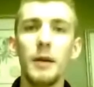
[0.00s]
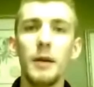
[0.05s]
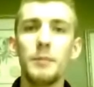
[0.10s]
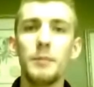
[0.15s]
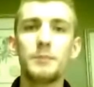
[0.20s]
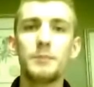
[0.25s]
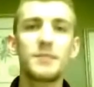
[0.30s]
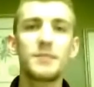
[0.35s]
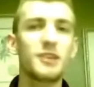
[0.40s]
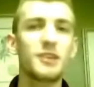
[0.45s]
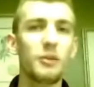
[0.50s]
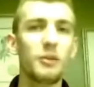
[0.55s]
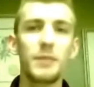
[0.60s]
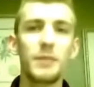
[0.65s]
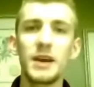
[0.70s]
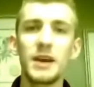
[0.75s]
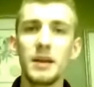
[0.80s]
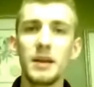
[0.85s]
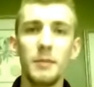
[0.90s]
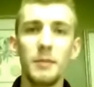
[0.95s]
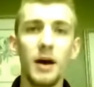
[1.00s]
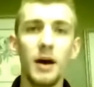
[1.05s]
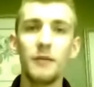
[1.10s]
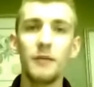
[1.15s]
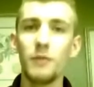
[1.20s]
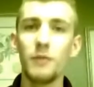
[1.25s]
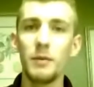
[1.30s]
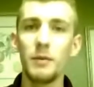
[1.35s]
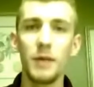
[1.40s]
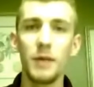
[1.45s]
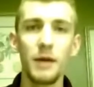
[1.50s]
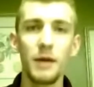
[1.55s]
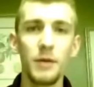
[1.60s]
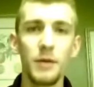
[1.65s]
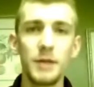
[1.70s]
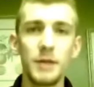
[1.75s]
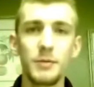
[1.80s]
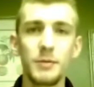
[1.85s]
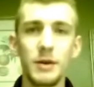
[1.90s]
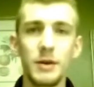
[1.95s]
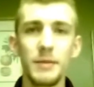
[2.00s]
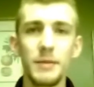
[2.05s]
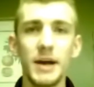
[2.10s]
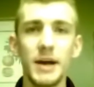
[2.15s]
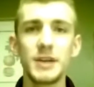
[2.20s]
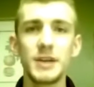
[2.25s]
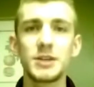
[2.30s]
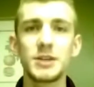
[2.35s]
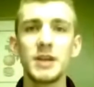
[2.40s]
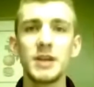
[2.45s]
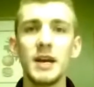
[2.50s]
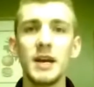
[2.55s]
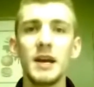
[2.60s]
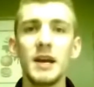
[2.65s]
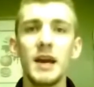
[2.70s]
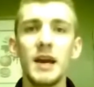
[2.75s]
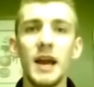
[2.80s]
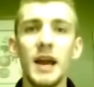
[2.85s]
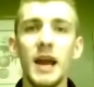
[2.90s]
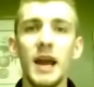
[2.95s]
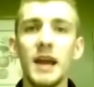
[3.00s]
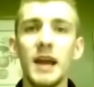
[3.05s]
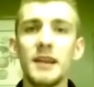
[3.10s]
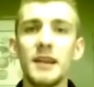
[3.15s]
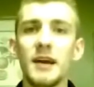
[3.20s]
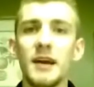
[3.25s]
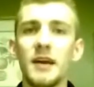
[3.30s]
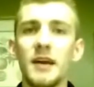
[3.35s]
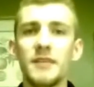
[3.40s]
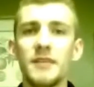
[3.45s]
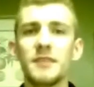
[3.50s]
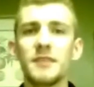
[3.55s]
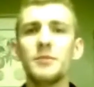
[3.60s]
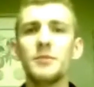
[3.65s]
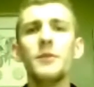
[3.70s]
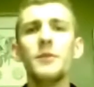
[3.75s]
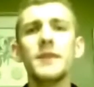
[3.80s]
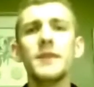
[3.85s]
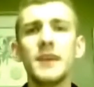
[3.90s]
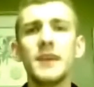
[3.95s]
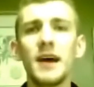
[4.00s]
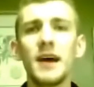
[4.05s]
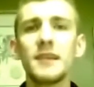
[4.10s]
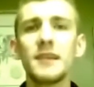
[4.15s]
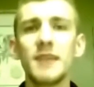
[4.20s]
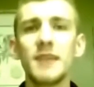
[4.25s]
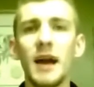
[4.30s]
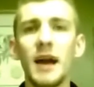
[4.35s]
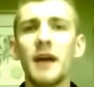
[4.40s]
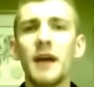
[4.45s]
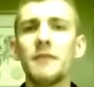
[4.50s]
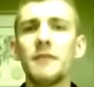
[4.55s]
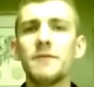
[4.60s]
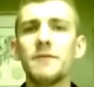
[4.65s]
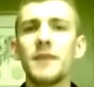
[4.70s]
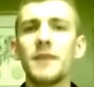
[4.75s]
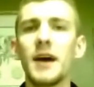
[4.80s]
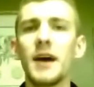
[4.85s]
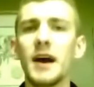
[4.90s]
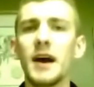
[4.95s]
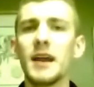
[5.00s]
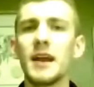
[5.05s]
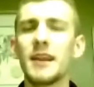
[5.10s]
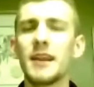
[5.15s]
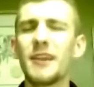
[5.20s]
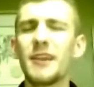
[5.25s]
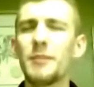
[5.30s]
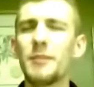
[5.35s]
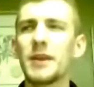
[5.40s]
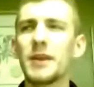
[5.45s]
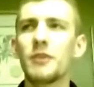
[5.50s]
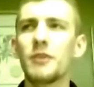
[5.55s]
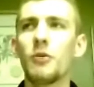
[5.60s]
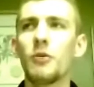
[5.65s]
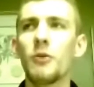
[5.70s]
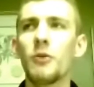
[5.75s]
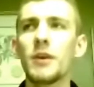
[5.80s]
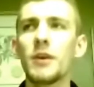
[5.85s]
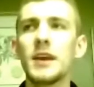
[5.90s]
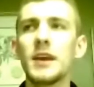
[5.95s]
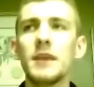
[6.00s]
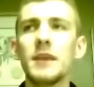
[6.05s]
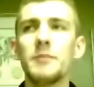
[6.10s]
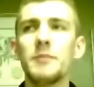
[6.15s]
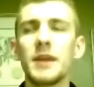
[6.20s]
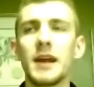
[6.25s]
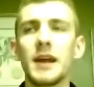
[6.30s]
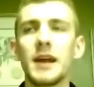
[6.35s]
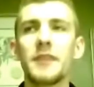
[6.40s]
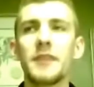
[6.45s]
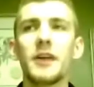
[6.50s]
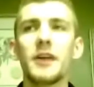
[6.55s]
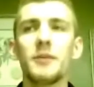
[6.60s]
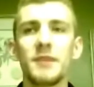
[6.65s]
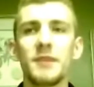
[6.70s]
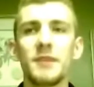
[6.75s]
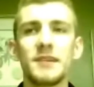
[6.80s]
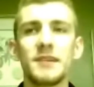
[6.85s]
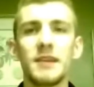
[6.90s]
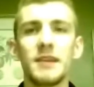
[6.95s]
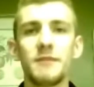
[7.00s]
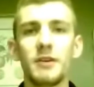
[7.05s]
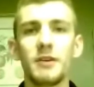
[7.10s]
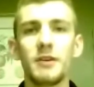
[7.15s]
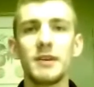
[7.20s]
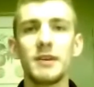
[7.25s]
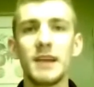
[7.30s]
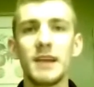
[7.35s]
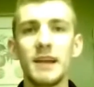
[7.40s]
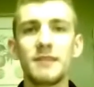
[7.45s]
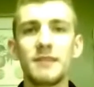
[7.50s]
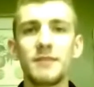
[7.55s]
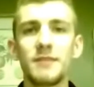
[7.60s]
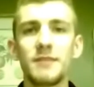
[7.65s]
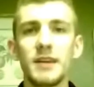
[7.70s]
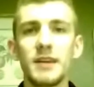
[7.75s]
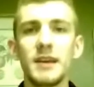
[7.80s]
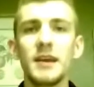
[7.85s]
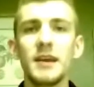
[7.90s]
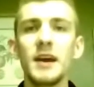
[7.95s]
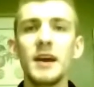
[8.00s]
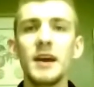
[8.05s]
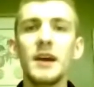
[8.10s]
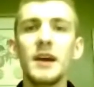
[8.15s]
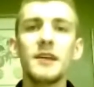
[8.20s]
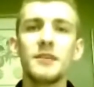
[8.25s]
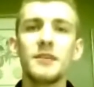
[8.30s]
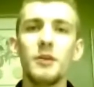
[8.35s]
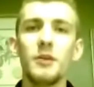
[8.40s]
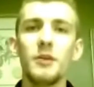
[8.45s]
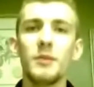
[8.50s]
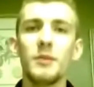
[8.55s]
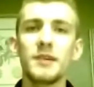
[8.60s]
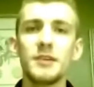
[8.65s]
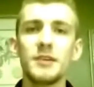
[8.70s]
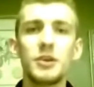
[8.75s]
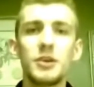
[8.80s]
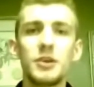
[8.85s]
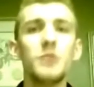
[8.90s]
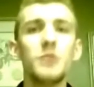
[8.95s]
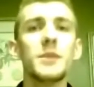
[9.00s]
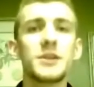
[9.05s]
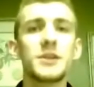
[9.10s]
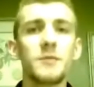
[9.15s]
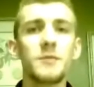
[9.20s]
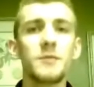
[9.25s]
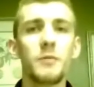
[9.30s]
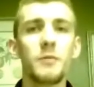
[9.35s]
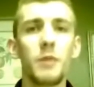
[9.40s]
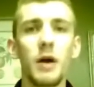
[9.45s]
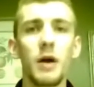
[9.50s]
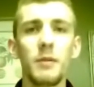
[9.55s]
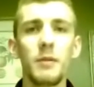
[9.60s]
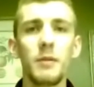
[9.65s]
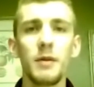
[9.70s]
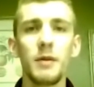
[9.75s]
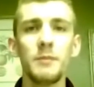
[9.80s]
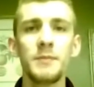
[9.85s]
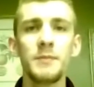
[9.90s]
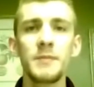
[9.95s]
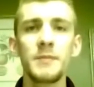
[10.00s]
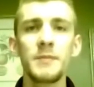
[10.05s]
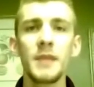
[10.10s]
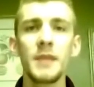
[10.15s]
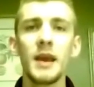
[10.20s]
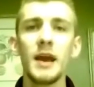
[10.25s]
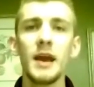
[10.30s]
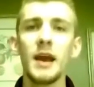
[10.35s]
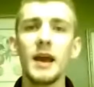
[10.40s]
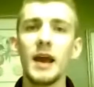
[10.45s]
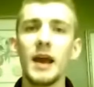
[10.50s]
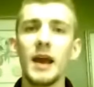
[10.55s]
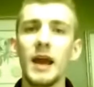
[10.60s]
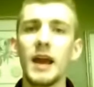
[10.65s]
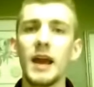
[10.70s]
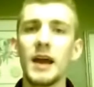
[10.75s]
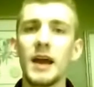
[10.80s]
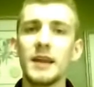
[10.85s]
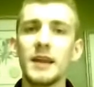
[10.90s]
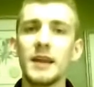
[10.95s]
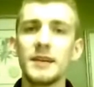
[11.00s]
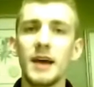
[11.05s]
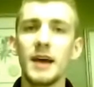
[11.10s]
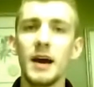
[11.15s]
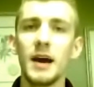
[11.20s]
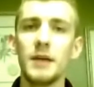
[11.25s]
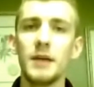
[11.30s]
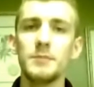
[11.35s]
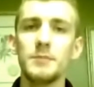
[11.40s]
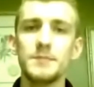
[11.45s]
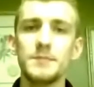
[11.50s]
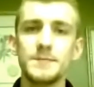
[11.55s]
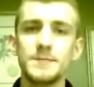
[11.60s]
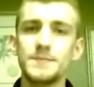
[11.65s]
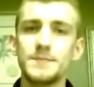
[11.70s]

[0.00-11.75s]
start picking them off one by one pretty much. And this movie does have a little bit of gore in it, but I thought it was done very tastefully, so it wasn't too much of a problem. And